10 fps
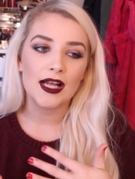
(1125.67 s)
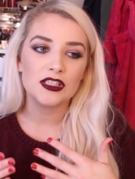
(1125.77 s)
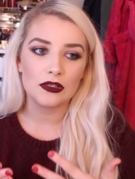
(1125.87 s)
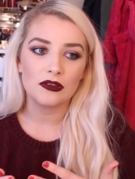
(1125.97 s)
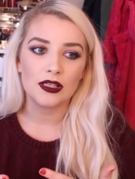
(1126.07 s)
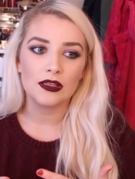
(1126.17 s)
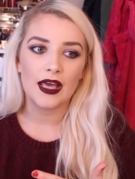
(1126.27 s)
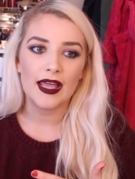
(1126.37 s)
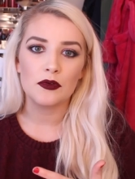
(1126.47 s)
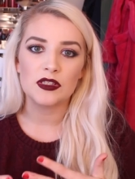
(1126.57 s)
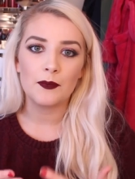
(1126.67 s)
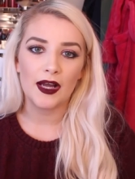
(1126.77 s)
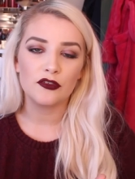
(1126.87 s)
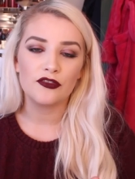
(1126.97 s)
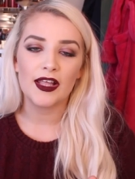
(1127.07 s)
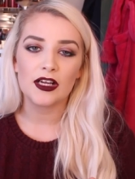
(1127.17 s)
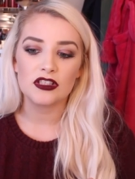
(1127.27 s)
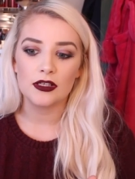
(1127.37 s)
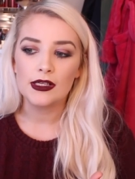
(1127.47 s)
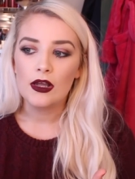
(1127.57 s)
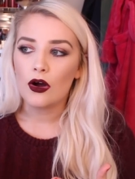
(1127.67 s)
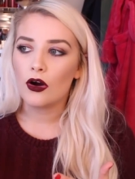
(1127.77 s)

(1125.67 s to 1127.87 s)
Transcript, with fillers: I do think that it was a bad reflection